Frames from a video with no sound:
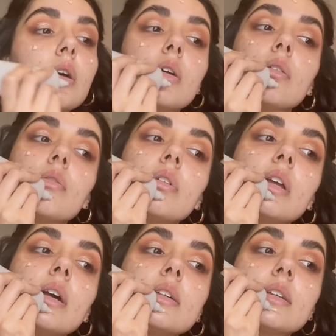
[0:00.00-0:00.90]

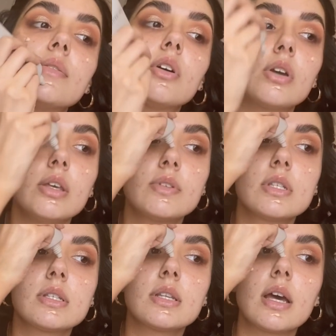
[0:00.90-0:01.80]
realised I've not even
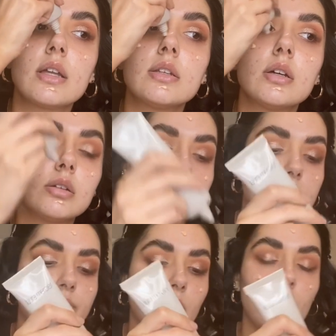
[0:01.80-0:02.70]
said
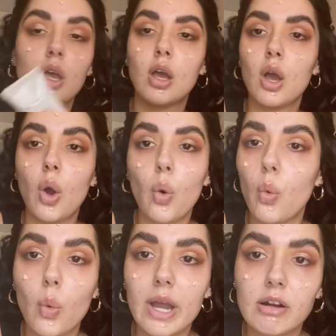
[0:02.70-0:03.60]

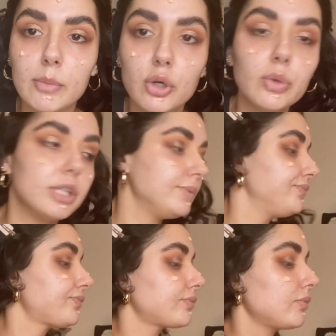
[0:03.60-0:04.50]
where I'm going.
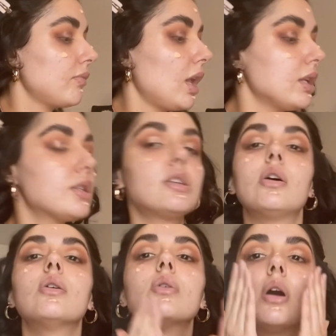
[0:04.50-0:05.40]

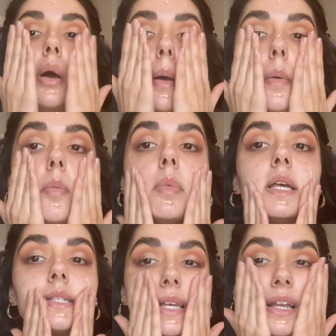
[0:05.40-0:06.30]
So
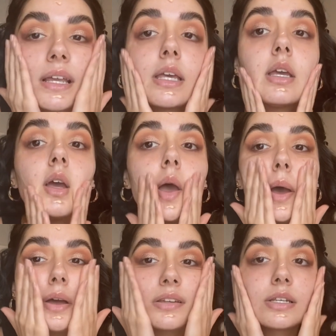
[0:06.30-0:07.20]
basically
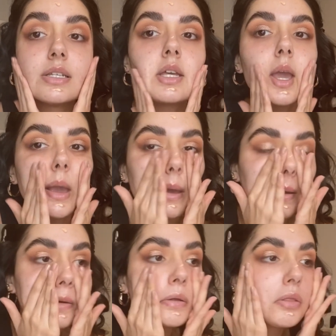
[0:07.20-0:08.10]
today
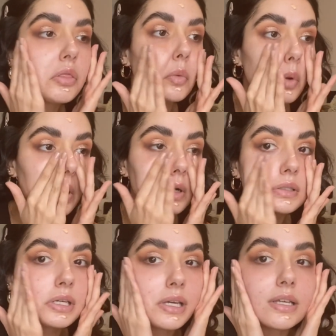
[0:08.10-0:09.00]
the world
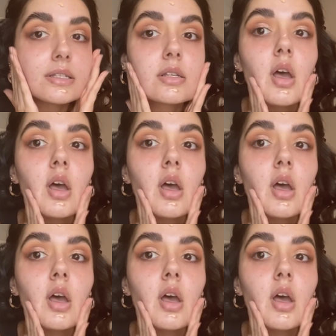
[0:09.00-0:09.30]
is